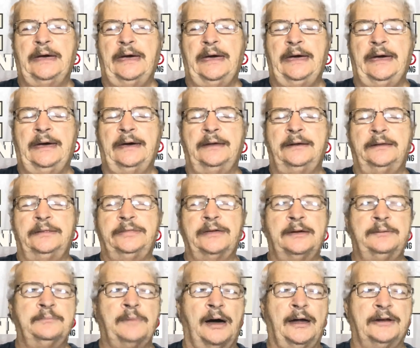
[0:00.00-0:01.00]
and
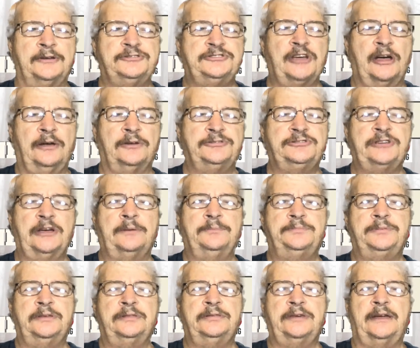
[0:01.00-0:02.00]
they might have saw
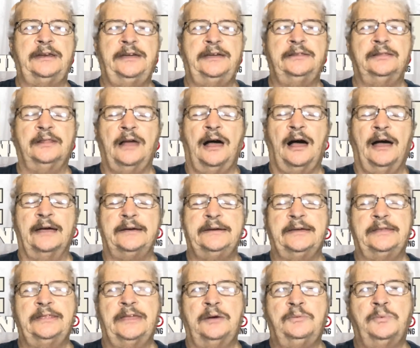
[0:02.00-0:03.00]
something they didn't like,
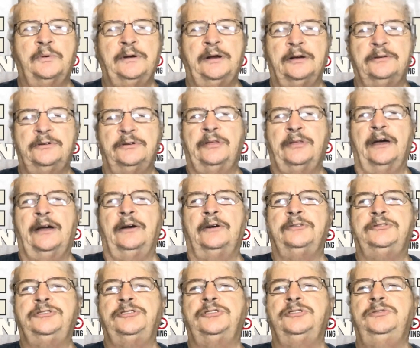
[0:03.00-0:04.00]
and they went under
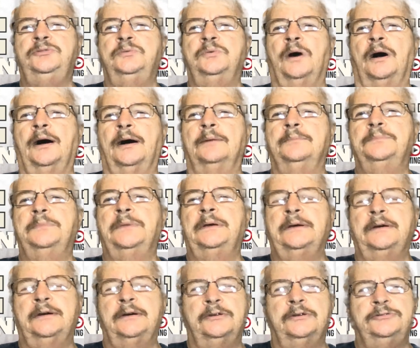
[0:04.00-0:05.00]
there to
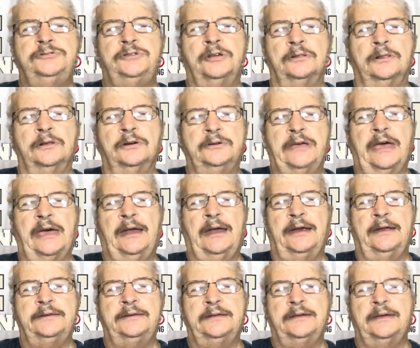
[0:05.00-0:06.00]
look at
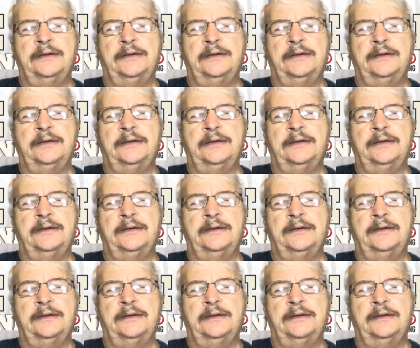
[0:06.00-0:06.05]
it.